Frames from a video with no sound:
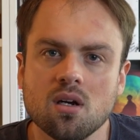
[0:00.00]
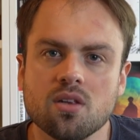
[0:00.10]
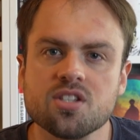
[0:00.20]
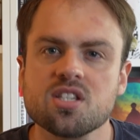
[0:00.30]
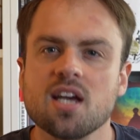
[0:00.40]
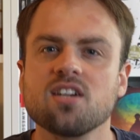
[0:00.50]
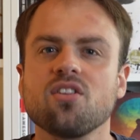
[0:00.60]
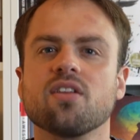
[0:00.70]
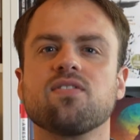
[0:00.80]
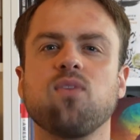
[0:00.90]
The cycle
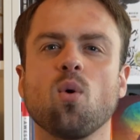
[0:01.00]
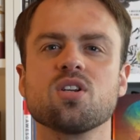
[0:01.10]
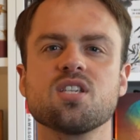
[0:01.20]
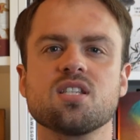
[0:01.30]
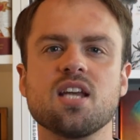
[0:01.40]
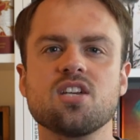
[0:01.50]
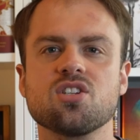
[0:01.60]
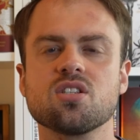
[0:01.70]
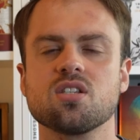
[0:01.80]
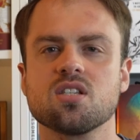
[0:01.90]
that forces
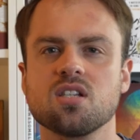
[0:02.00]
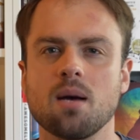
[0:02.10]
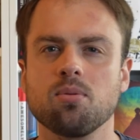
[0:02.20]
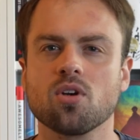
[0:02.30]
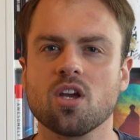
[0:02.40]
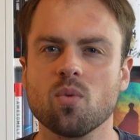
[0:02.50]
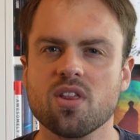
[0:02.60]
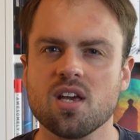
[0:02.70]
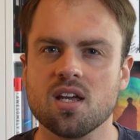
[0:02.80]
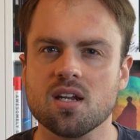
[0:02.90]
nations to stop looking
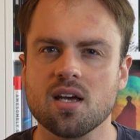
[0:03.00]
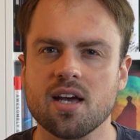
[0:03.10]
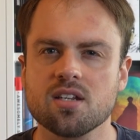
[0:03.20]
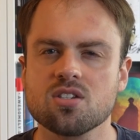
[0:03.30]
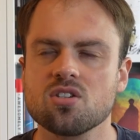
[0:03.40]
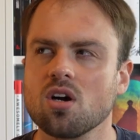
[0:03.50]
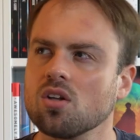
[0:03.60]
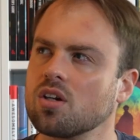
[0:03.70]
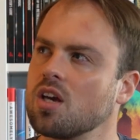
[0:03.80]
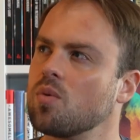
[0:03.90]
within and to start
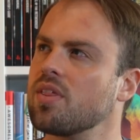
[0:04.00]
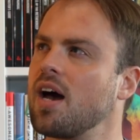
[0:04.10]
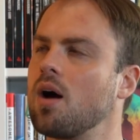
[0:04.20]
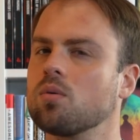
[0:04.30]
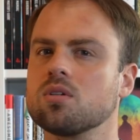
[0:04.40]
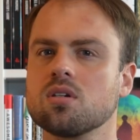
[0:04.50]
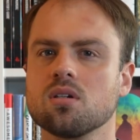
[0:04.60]
looking without.